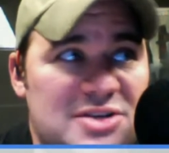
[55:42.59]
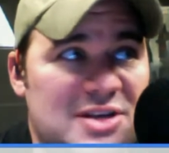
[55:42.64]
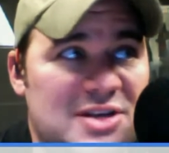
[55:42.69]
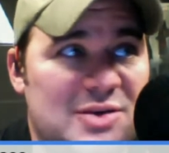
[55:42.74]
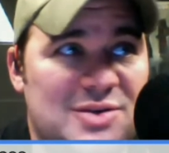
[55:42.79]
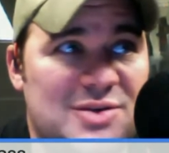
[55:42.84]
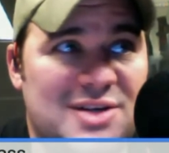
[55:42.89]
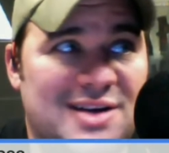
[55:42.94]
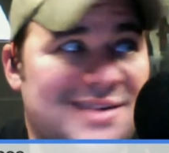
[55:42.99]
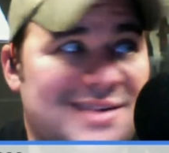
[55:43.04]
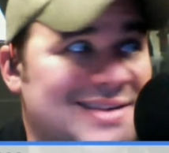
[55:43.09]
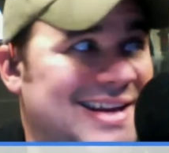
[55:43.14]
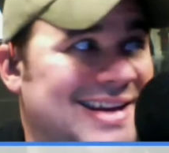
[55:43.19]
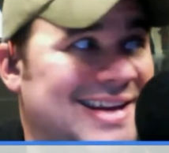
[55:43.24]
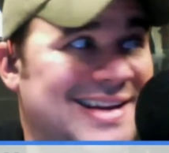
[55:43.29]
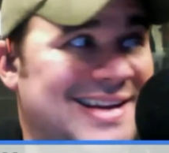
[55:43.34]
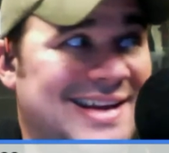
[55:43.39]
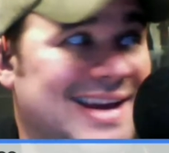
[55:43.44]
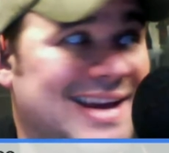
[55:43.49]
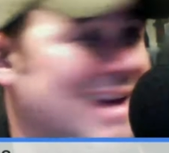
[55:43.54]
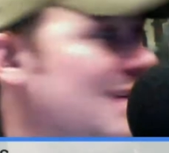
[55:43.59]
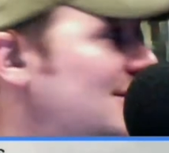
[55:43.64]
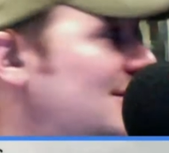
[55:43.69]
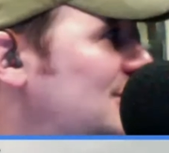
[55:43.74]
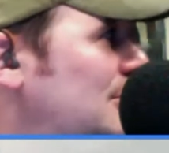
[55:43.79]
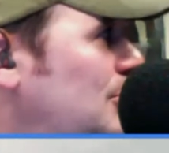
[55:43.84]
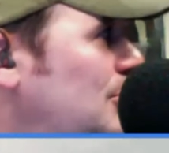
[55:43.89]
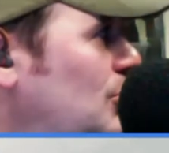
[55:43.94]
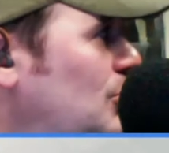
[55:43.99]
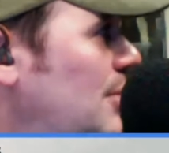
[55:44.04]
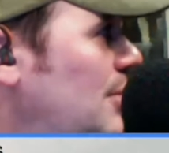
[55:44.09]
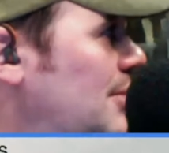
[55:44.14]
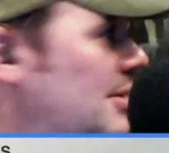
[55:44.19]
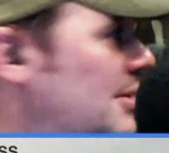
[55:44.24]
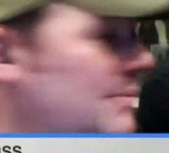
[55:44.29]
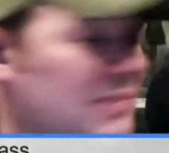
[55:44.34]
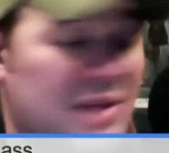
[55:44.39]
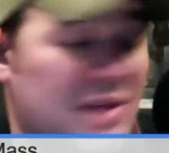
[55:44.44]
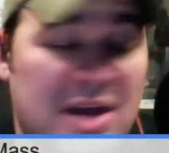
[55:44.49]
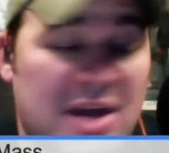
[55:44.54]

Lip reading: he was on his like 8th deployment,